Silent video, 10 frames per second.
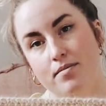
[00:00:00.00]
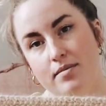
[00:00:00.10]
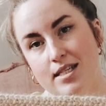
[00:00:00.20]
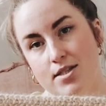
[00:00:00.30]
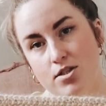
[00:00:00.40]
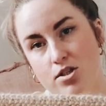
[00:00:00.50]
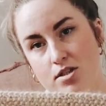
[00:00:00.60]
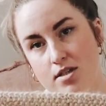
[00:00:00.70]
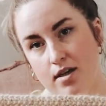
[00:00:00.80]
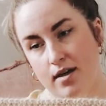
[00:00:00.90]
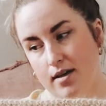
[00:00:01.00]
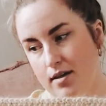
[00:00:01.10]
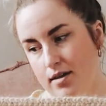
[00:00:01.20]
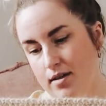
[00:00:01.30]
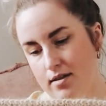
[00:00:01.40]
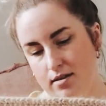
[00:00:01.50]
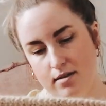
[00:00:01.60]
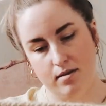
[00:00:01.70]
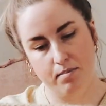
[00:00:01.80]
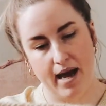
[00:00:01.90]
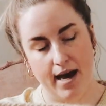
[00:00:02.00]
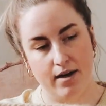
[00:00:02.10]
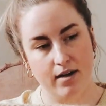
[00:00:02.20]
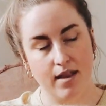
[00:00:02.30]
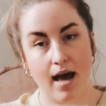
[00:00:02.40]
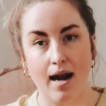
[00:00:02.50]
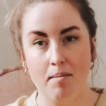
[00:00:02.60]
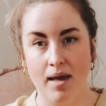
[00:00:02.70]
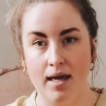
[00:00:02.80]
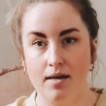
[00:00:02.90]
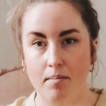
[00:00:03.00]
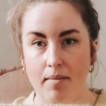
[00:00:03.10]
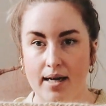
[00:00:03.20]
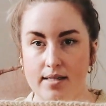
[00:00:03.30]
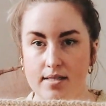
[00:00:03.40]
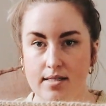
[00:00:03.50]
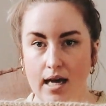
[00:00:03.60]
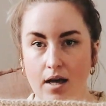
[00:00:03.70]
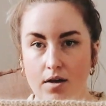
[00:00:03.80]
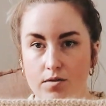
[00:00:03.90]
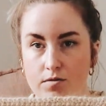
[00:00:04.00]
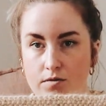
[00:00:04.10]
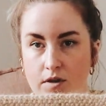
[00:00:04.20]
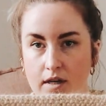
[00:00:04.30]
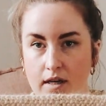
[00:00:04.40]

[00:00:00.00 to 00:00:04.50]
This is just a pattern that I made myself.